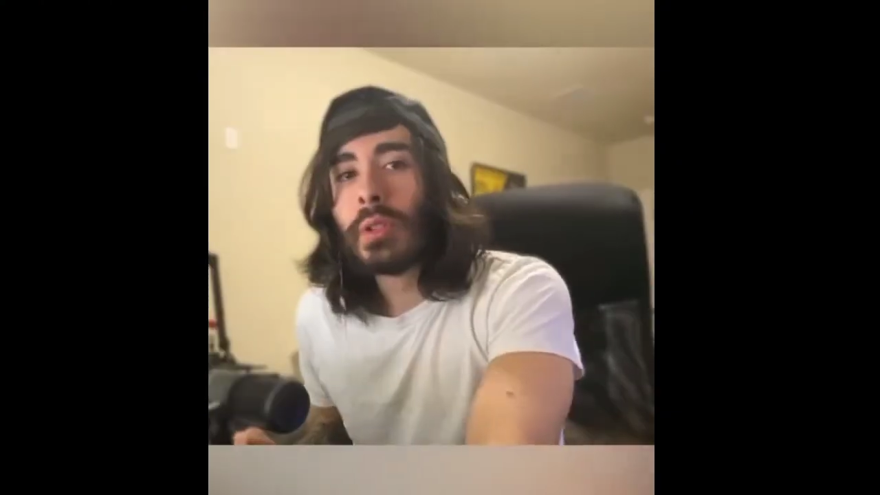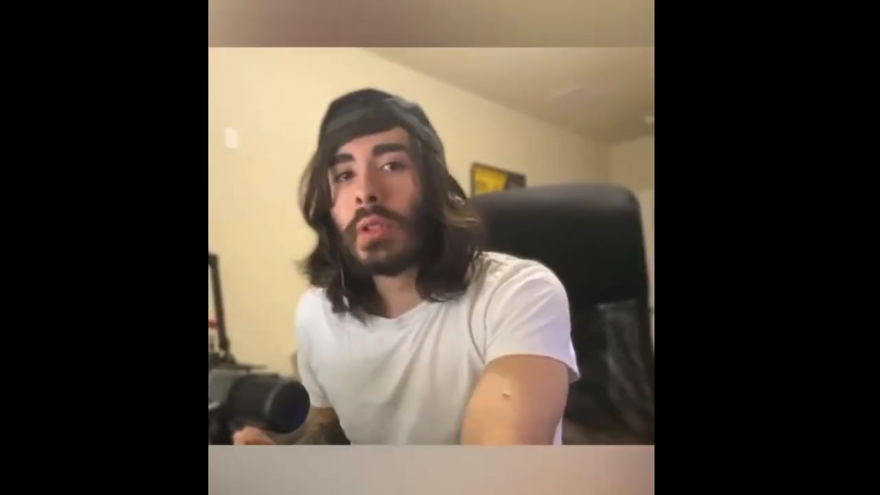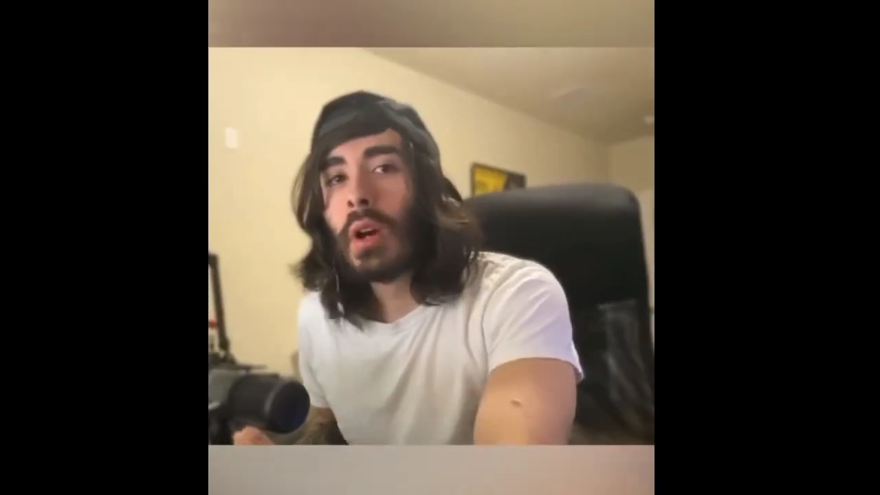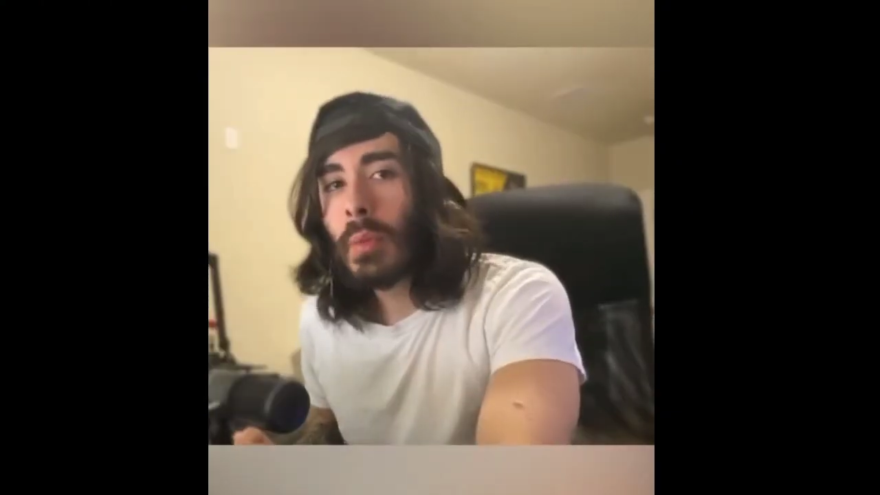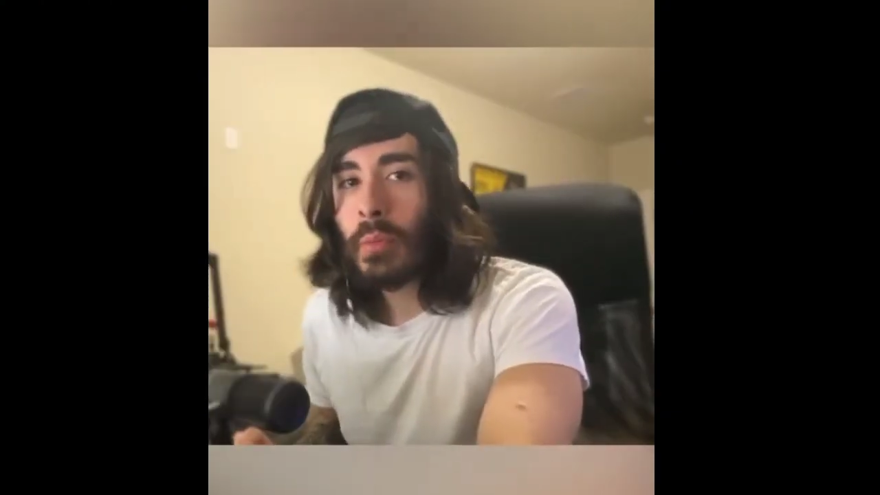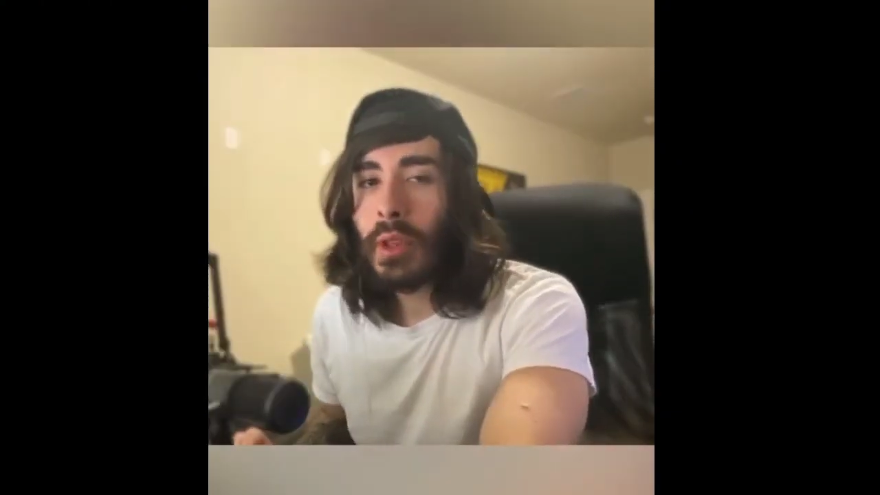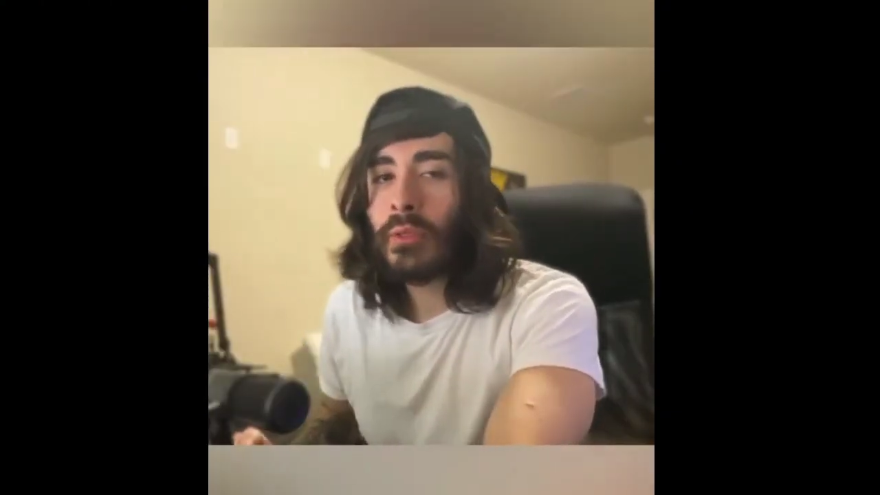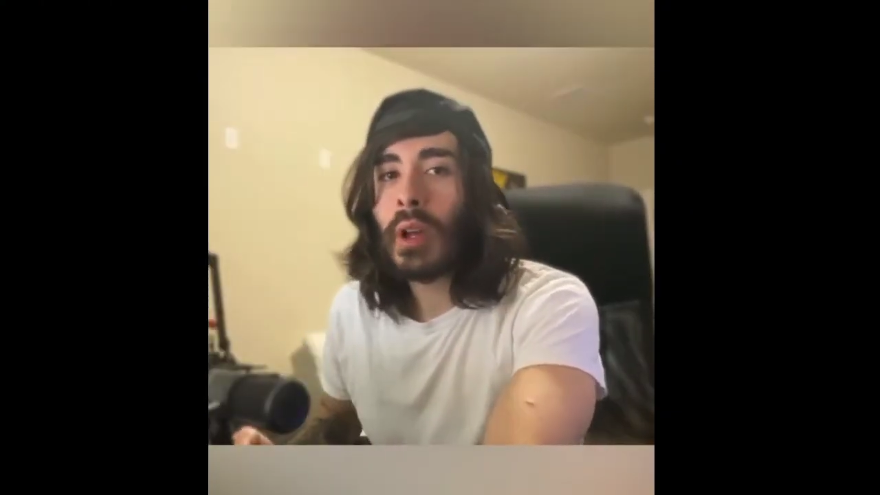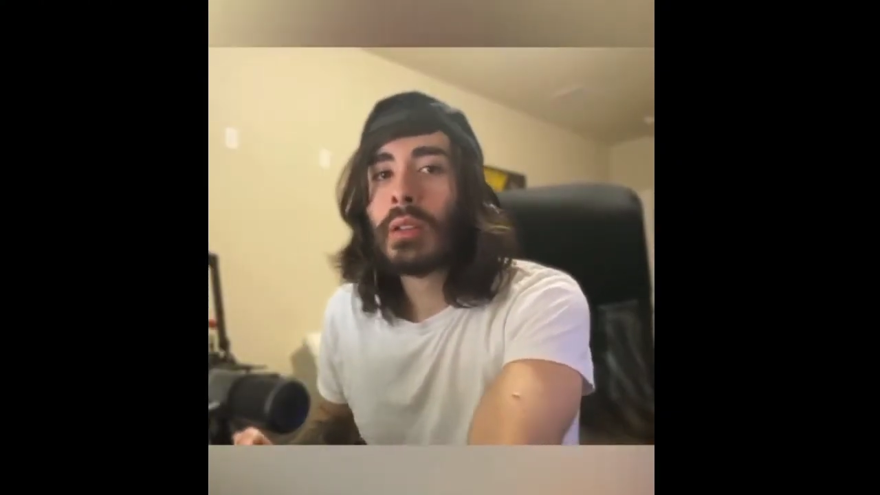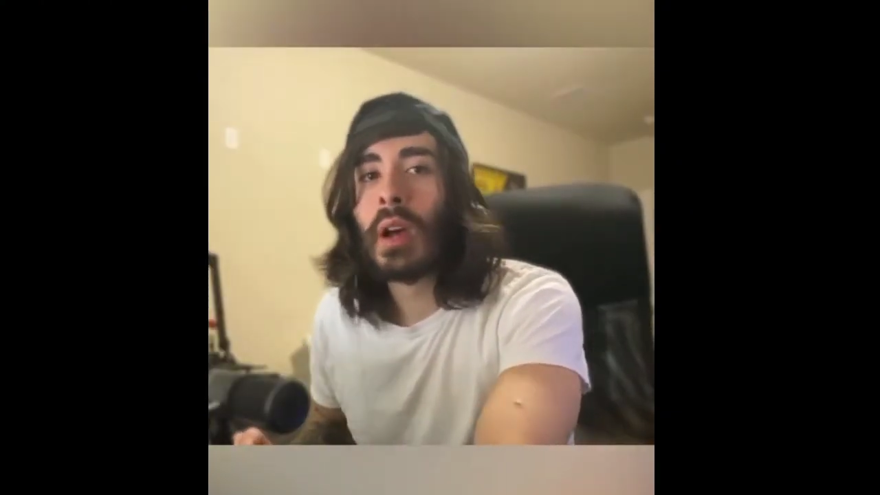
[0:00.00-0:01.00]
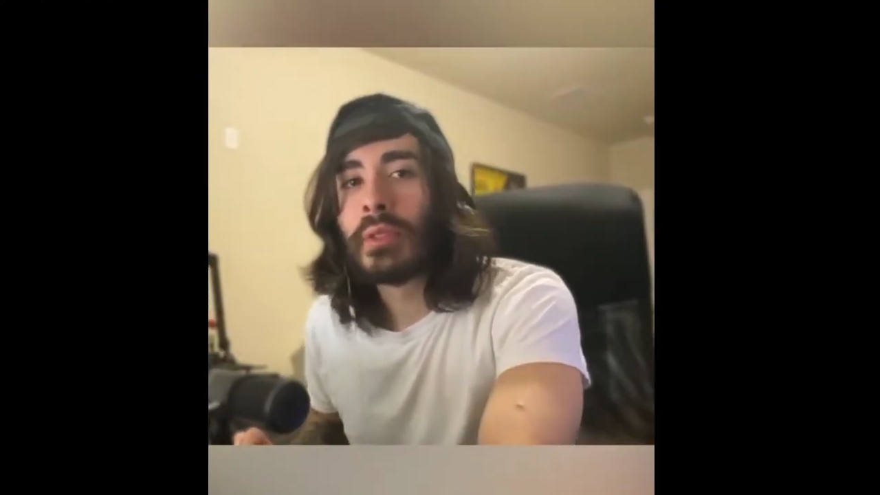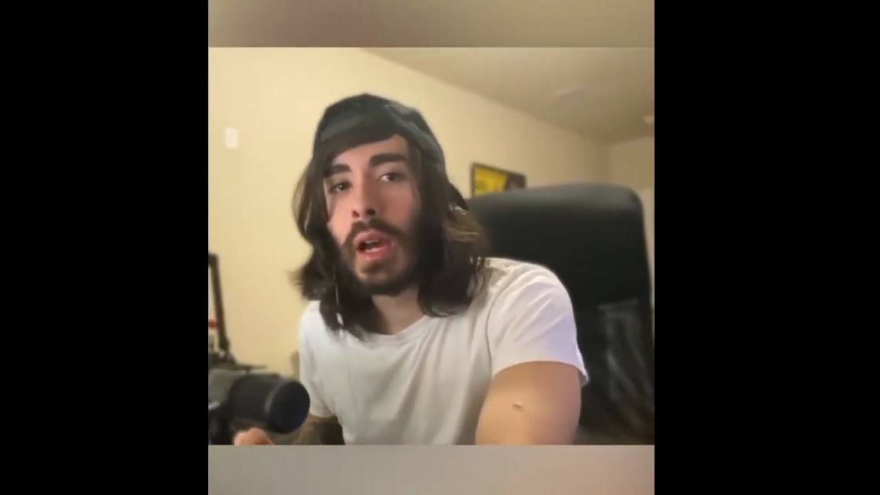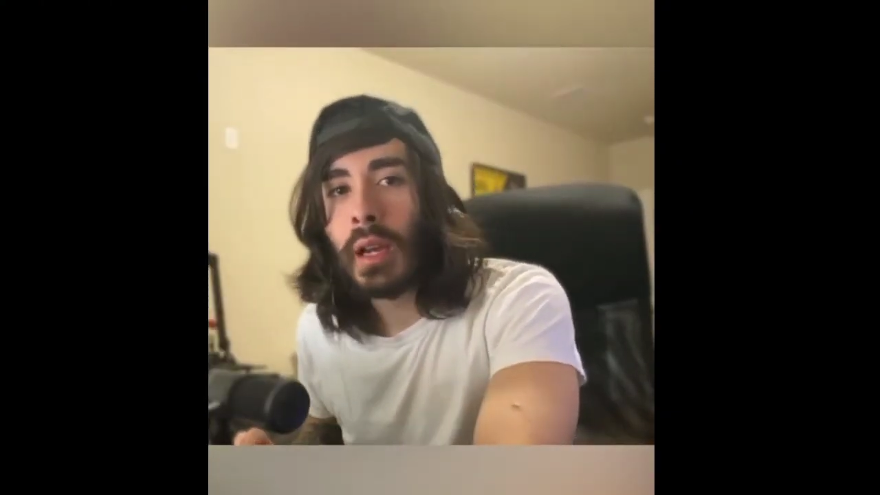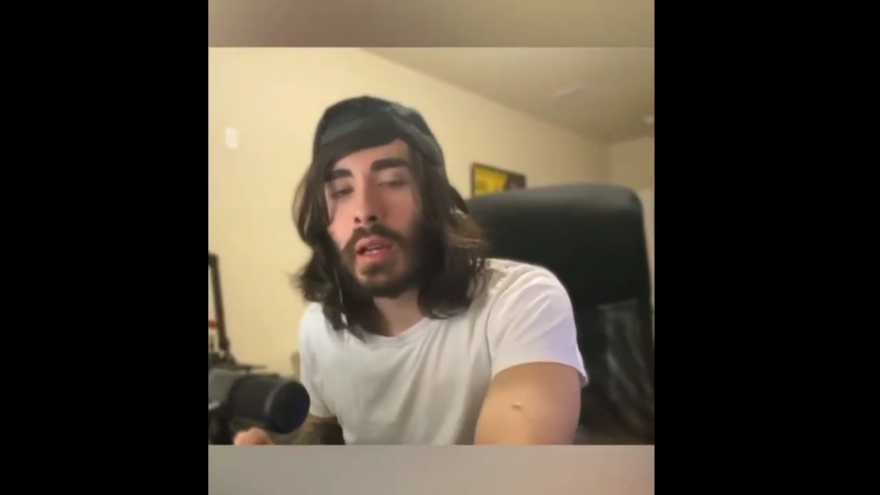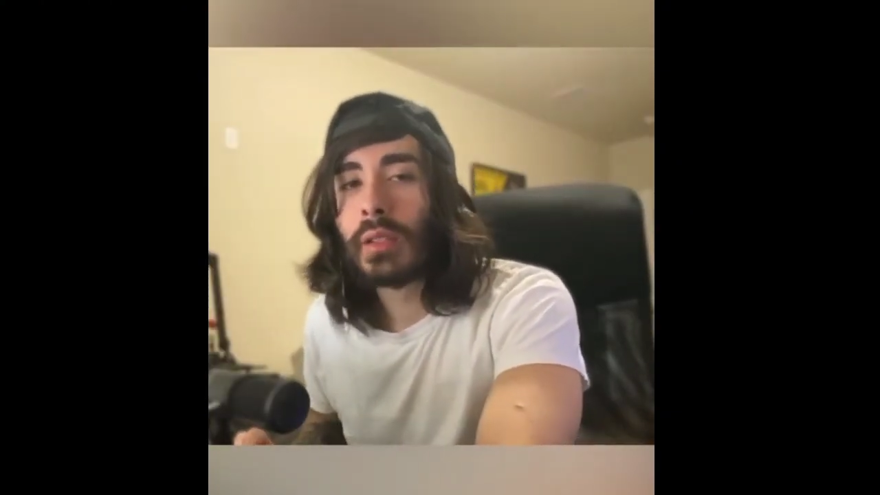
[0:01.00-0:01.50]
so you know, I'm a pretty fucking tough guy.